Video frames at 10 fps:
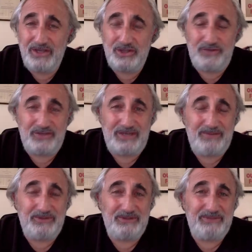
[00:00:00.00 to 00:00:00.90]
So for
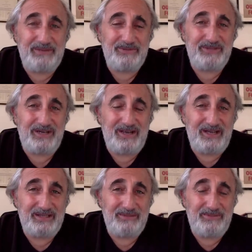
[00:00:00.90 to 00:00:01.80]
example, in the paper that I
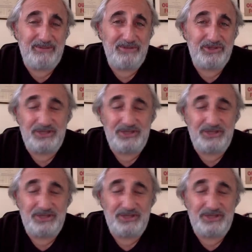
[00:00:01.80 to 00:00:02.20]
had published,